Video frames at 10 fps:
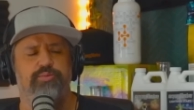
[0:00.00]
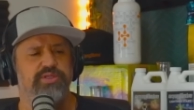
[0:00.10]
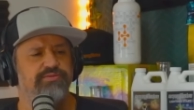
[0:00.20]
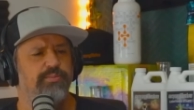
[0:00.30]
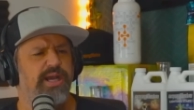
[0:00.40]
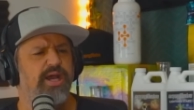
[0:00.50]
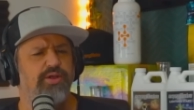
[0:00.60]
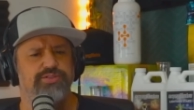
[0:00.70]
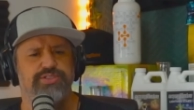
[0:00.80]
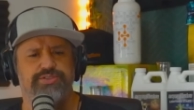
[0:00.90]
believe in
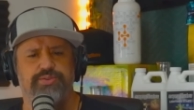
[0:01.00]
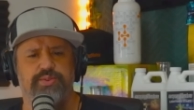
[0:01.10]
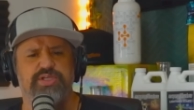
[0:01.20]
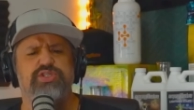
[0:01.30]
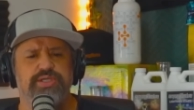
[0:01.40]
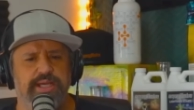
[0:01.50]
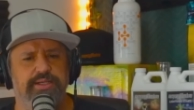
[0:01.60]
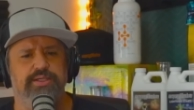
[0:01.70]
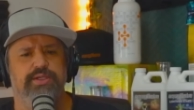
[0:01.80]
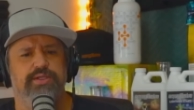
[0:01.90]
biology to
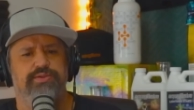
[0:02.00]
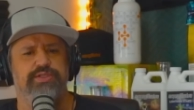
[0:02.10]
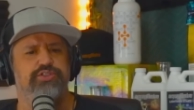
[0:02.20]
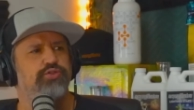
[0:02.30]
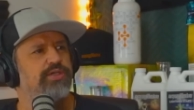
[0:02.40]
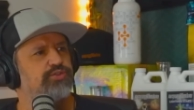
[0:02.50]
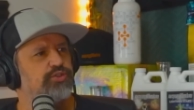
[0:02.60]
initiate the stress